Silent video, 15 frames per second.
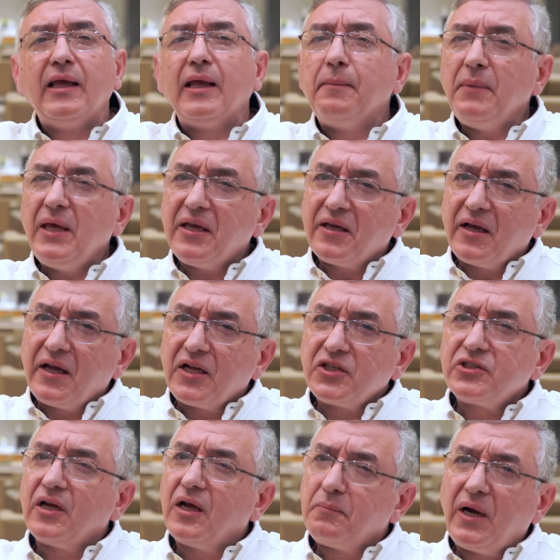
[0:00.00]
may
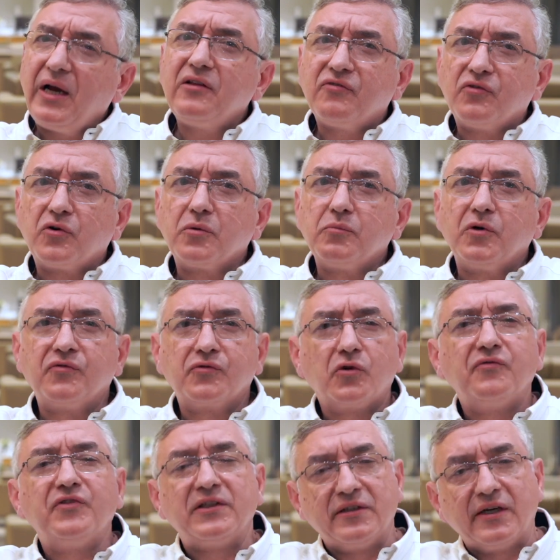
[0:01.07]
catch a mild form of
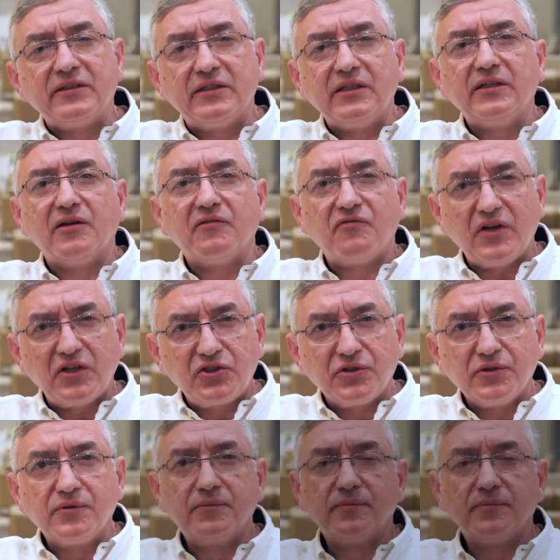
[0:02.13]
COVID-19 infection.